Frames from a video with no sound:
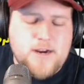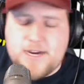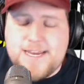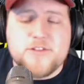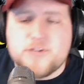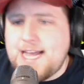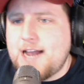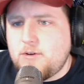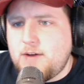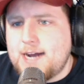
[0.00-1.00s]
either
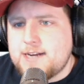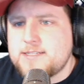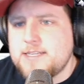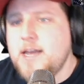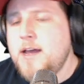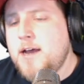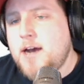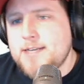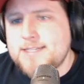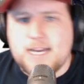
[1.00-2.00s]
tackle, honestly.
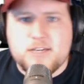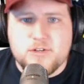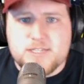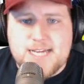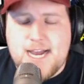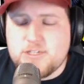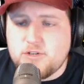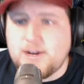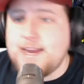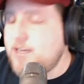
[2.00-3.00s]
He's got good size,
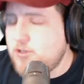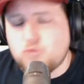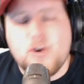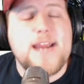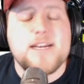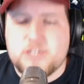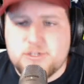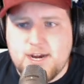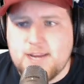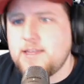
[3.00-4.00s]
great
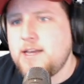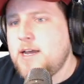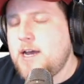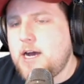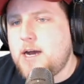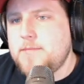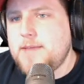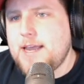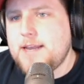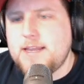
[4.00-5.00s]
strength,
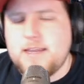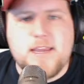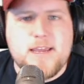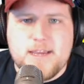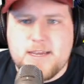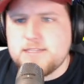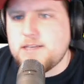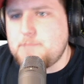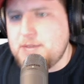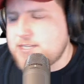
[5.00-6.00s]
and he is
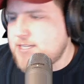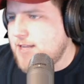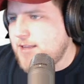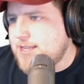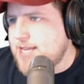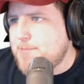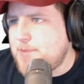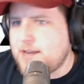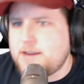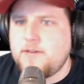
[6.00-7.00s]
a beast. I like that
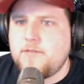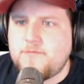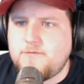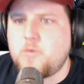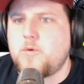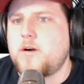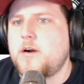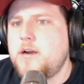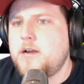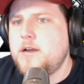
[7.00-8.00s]
pick for
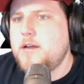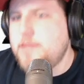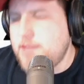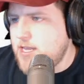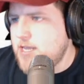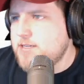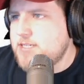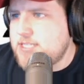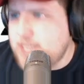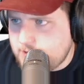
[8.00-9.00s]
the
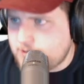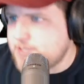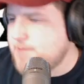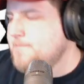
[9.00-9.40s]
Steelers.